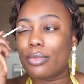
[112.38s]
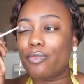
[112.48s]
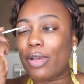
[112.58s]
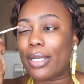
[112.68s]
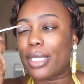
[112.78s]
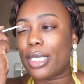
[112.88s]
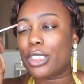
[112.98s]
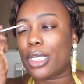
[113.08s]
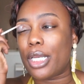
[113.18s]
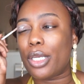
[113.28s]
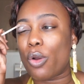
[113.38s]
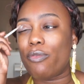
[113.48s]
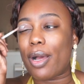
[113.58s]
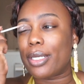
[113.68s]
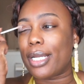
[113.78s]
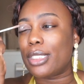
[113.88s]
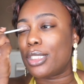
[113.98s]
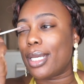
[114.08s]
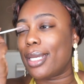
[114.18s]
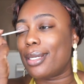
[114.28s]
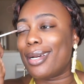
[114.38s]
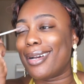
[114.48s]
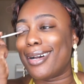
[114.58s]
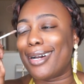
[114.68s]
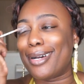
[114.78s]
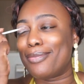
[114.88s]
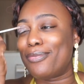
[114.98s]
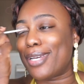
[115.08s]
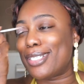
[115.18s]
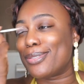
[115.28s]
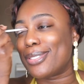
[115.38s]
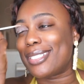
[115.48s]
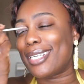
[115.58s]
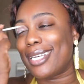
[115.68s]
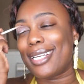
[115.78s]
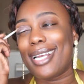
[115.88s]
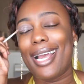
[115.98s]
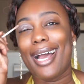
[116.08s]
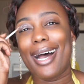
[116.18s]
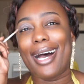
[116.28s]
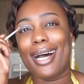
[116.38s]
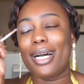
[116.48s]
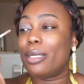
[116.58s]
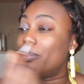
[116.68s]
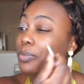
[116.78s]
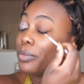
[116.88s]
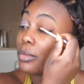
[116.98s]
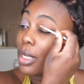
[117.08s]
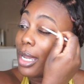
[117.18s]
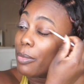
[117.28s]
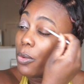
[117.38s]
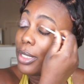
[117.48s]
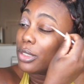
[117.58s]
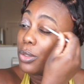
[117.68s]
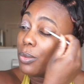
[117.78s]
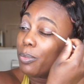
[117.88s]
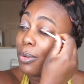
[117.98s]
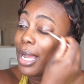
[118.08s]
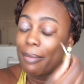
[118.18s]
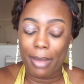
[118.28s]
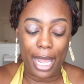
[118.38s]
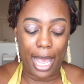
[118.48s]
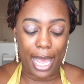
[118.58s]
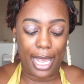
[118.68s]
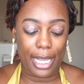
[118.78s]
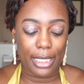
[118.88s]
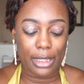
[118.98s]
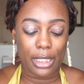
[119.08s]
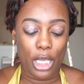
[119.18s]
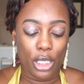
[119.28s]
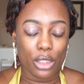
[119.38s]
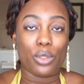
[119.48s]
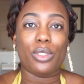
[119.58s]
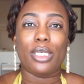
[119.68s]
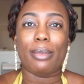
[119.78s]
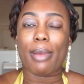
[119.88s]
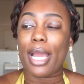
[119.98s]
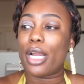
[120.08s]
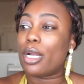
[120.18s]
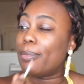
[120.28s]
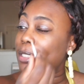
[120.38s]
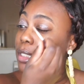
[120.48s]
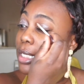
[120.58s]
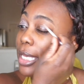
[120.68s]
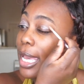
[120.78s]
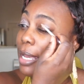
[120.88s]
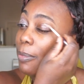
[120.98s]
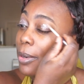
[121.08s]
foundation, no foundation face routine, I'm going to prime my eyes using my Urban Decay